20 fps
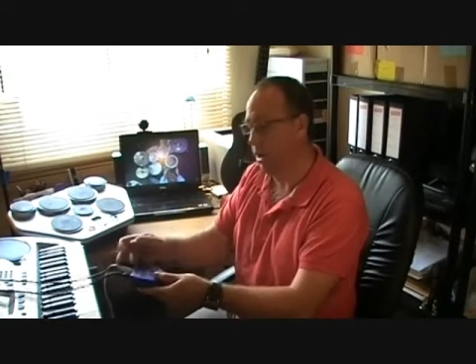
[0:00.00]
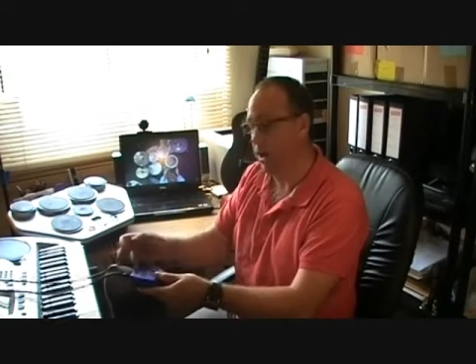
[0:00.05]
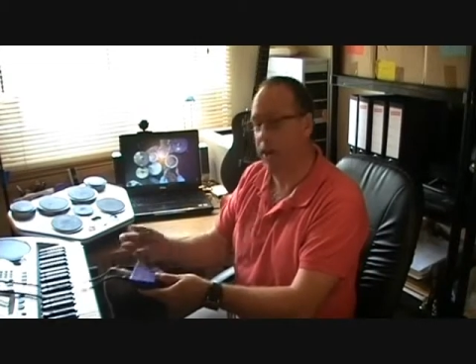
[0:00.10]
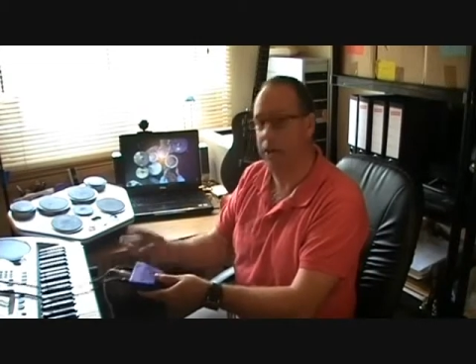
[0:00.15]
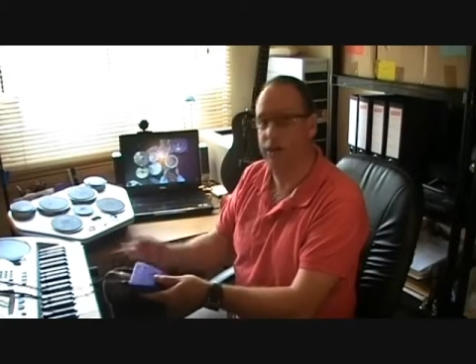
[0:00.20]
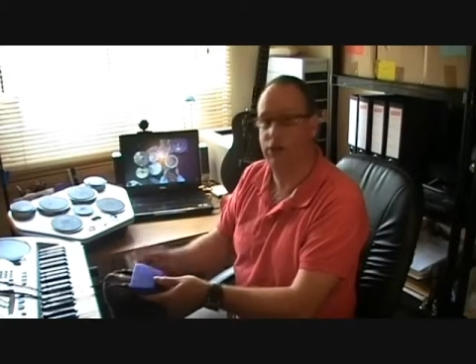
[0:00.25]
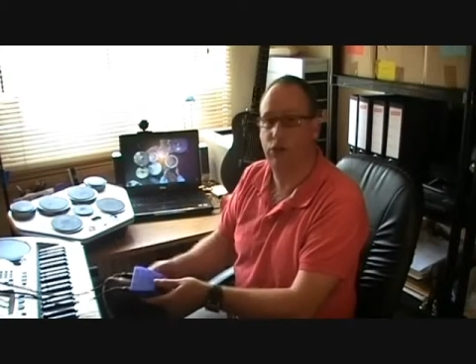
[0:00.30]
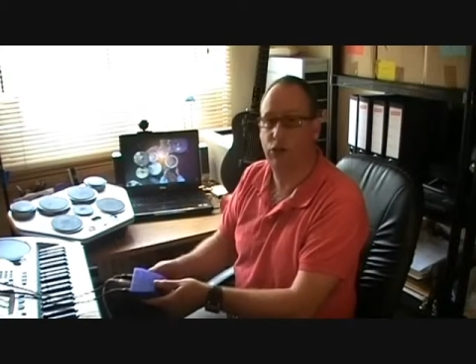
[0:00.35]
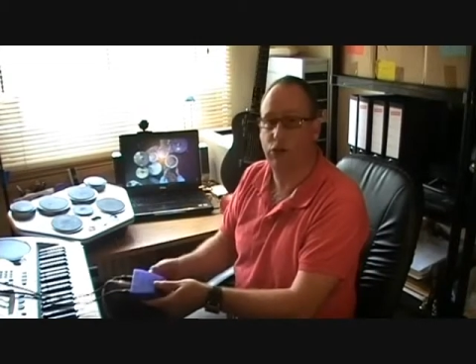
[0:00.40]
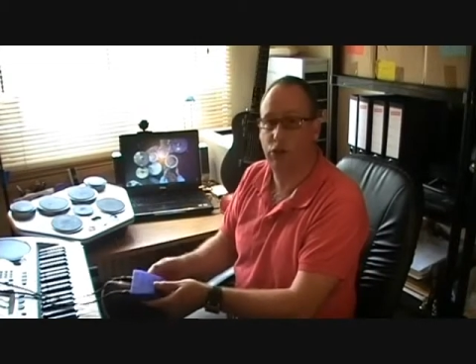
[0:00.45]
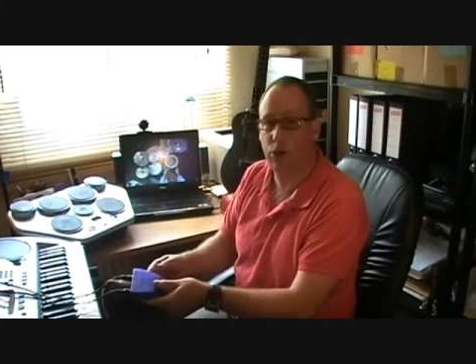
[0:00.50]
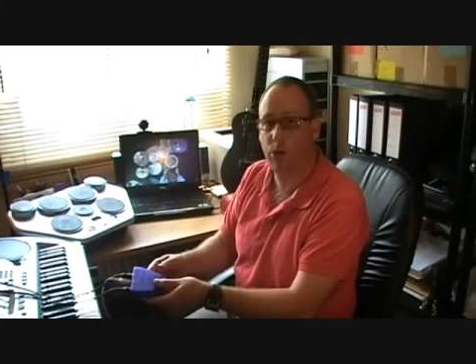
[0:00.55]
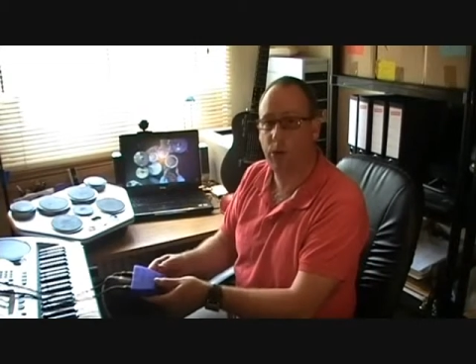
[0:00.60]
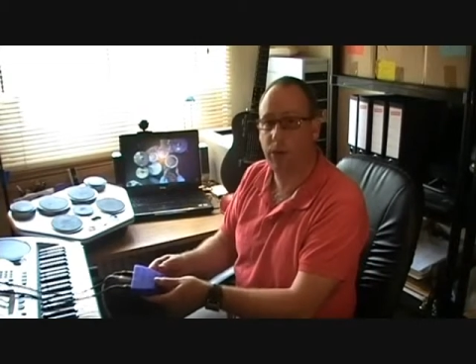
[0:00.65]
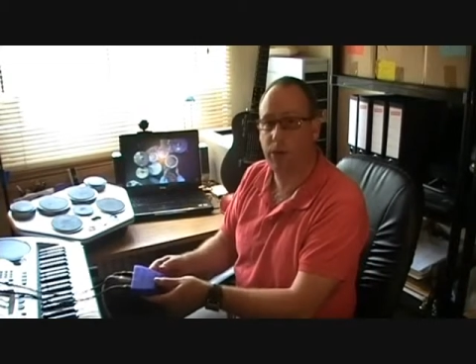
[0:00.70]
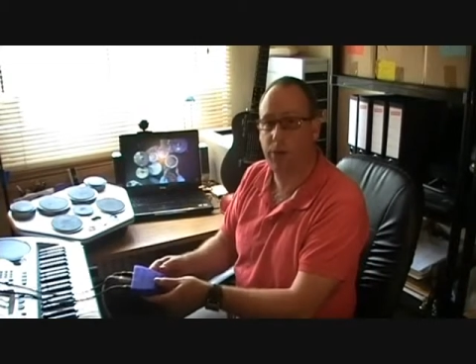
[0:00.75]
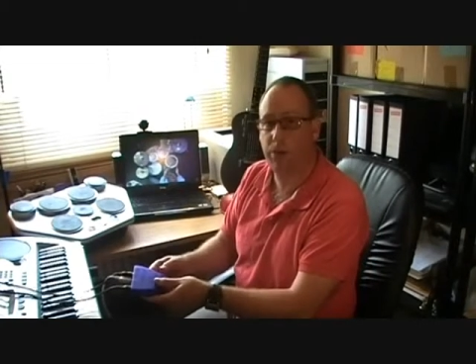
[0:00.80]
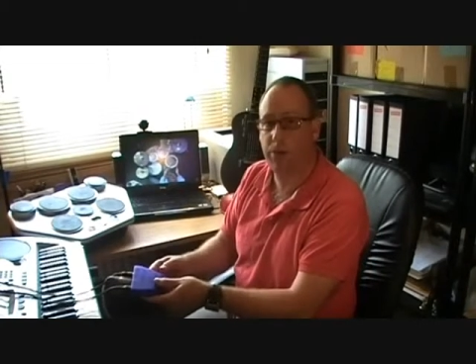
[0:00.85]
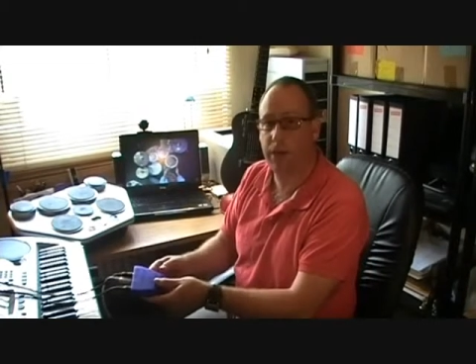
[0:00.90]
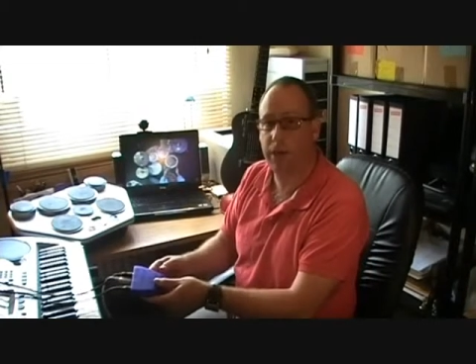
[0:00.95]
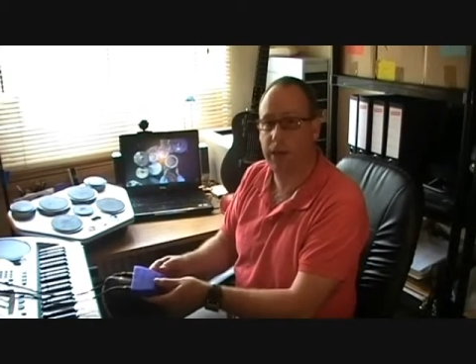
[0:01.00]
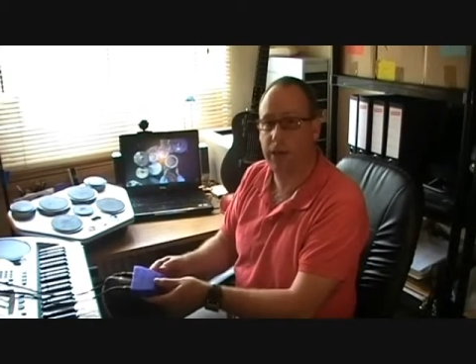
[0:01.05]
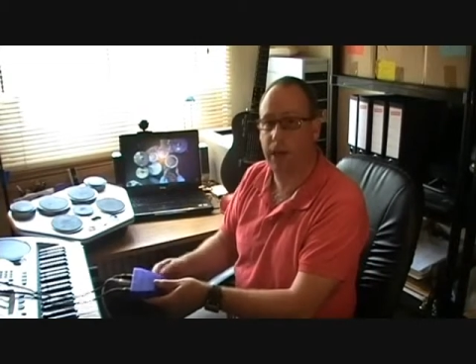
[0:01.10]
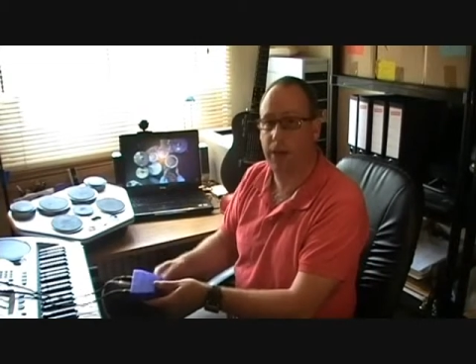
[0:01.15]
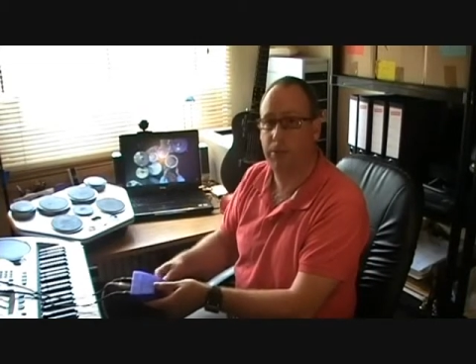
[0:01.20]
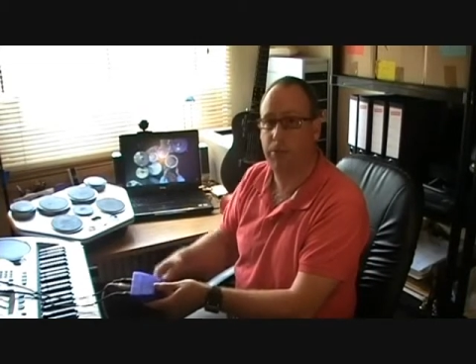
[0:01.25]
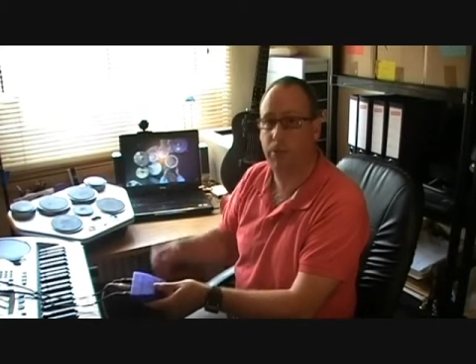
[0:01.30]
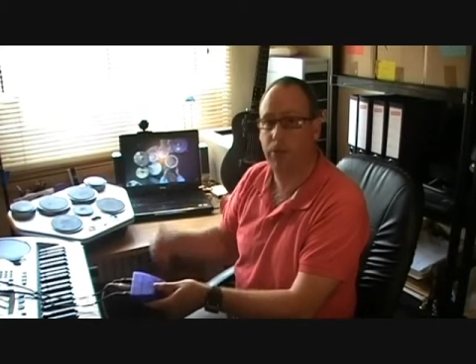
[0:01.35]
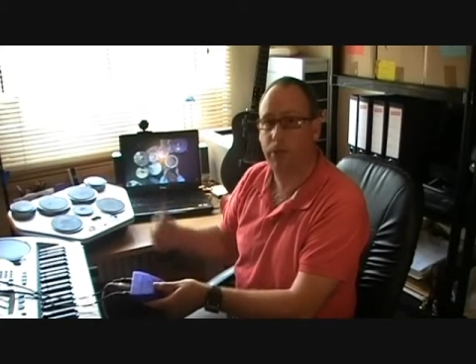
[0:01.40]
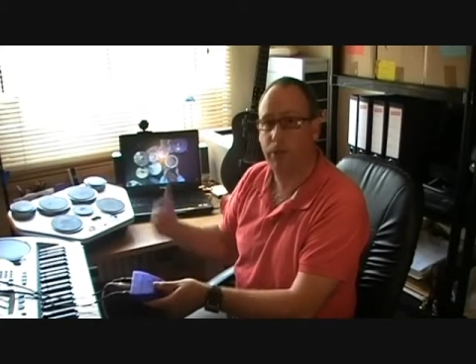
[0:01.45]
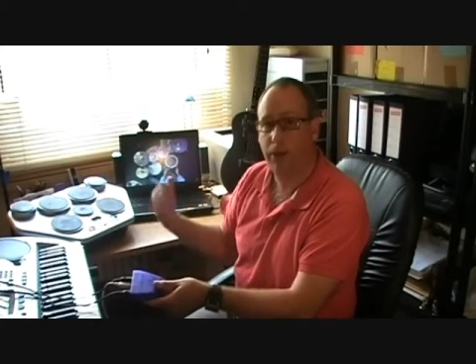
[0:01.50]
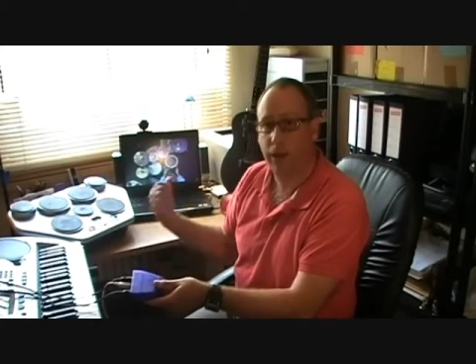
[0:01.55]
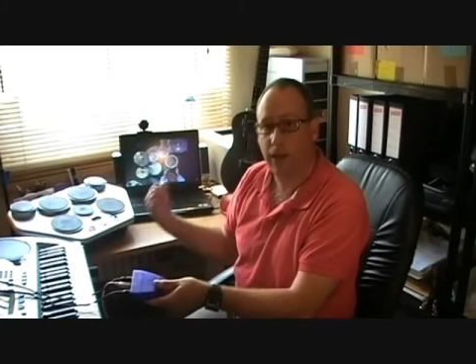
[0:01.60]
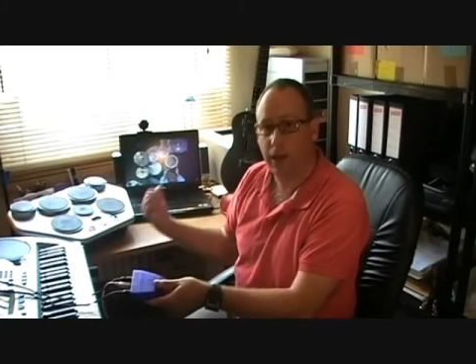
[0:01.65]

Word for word: and your USB cable